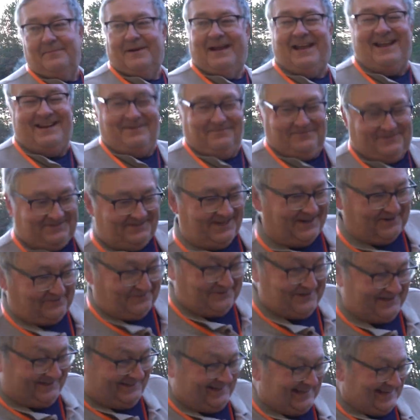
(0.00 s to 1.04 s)
might
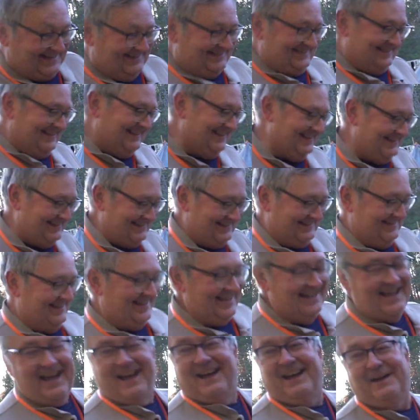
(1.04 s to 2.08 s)
start realizing that
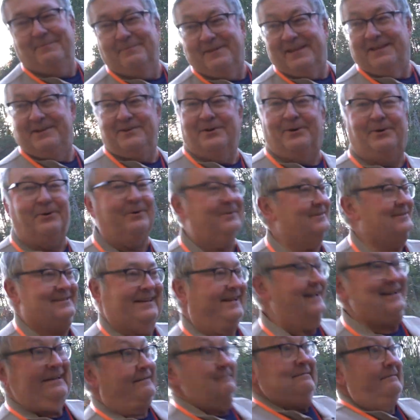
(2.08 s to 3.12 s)
I'm getting old, and
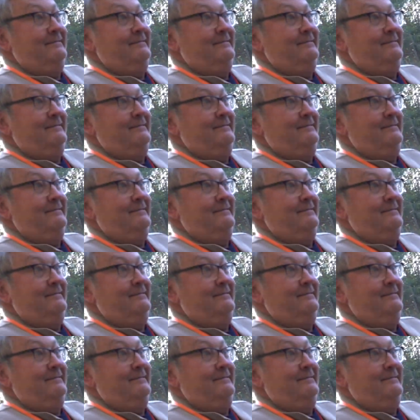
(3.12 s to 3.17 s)
I